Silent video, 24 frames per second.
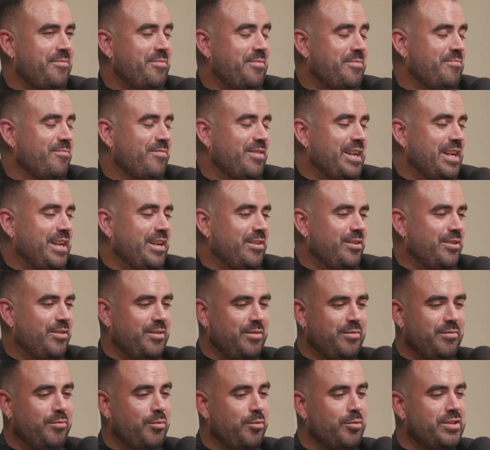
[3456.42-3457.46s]
I'm really
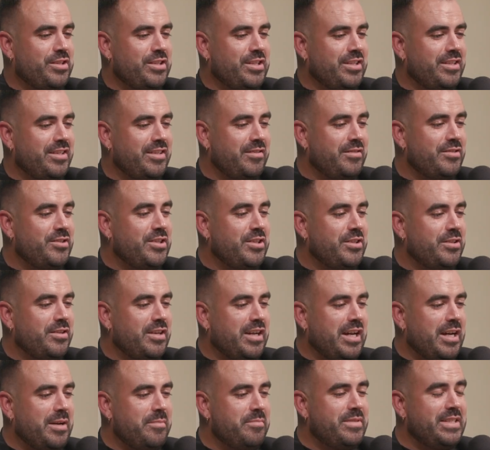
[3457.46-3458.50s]
looking forward
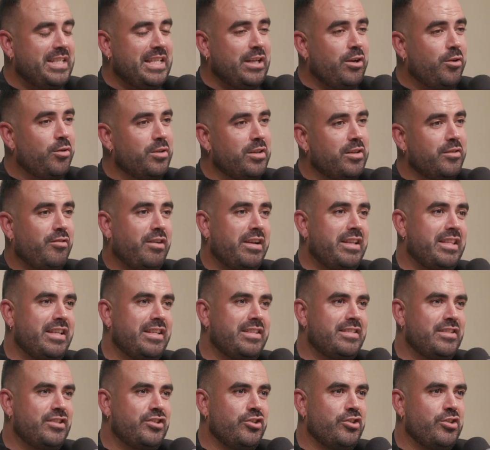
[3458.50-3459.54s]
to seeing all the great
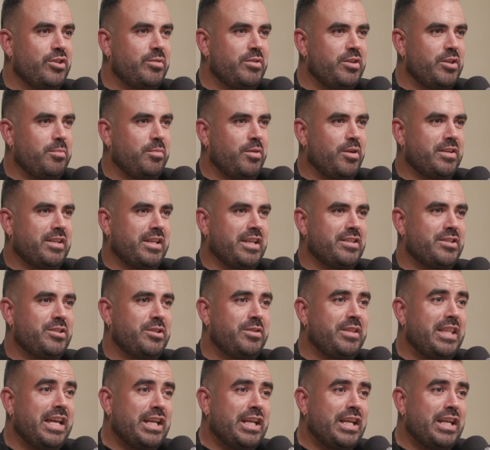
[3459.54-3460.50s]
things that you're doing with your podcast too.